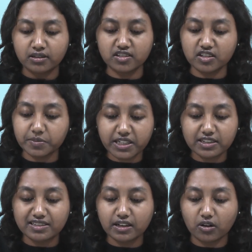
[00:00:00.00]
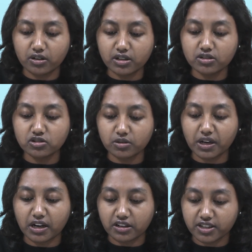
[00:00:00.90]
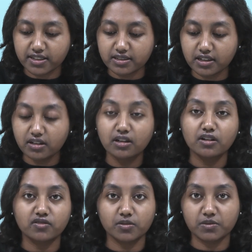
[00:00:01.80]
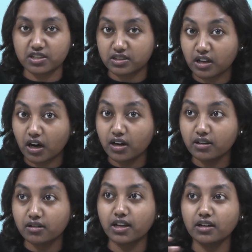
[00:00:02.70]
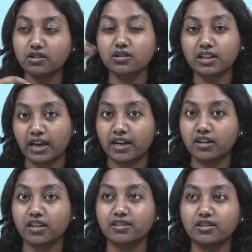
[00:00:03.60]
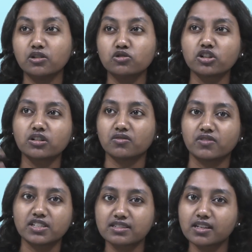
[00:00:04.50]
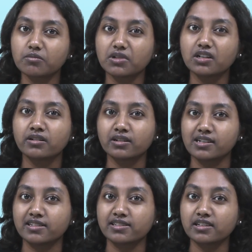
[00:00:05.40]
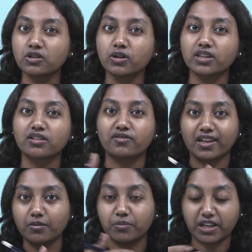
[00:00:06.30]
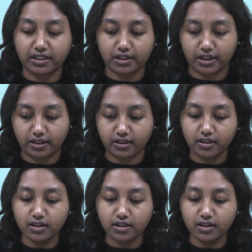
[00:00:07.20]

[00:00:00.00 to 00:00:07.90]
This is because the audience should be interested from the starting to the end, and you should convince them to listen to you at the very beginning.